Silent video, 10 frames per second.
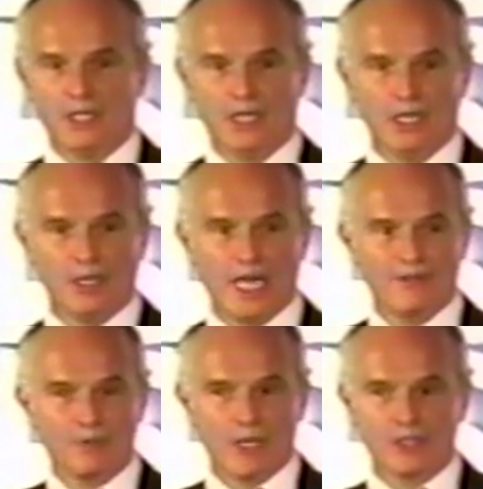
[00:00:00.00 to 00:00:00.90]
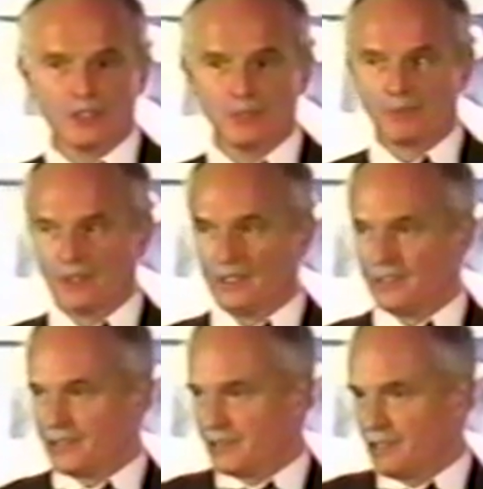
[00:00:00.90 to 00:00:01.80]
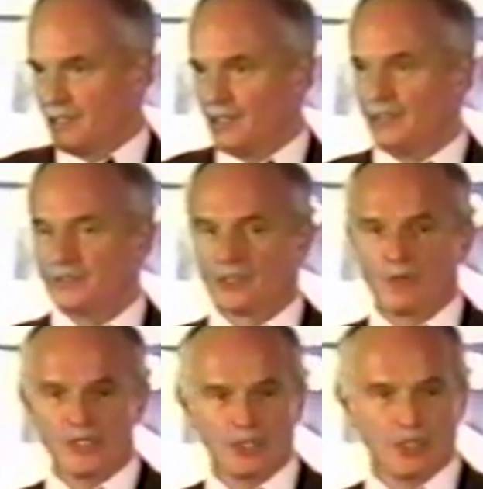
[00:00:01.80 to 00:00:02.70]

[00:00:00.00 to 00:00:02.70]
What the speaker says: have questions, please use the question